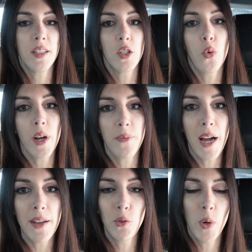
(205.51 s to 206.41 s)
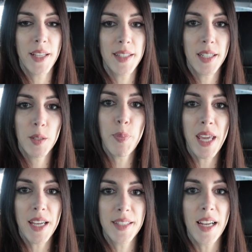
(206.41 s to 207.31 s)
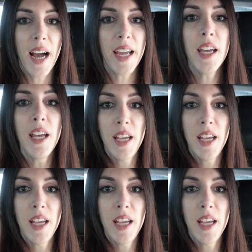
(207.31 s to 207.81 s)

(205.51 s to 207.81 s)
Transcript: to 25-26 PSI